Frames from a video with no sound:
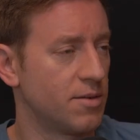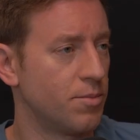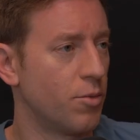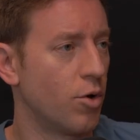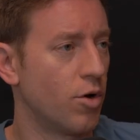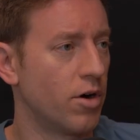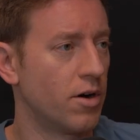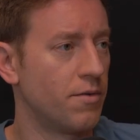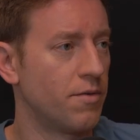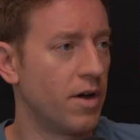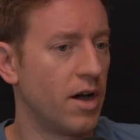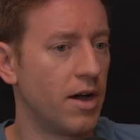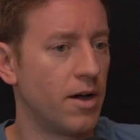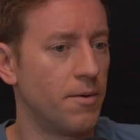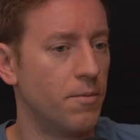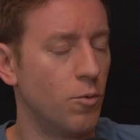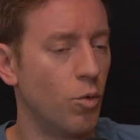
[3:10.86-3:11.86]
and more of
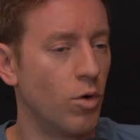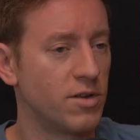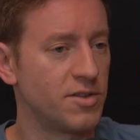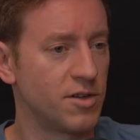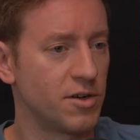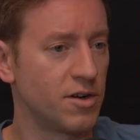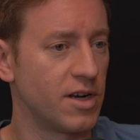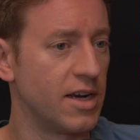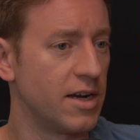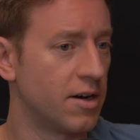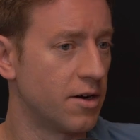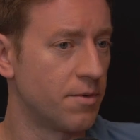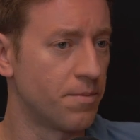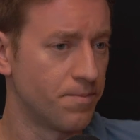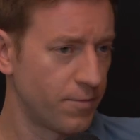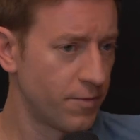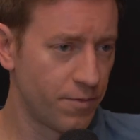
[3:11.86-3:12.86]
a once you're
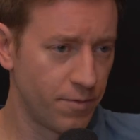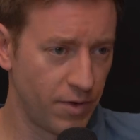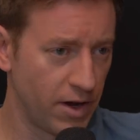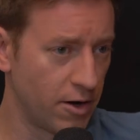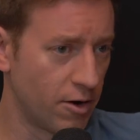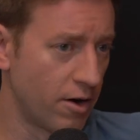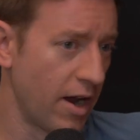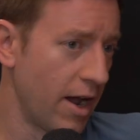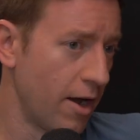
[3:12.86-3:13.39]
here, figure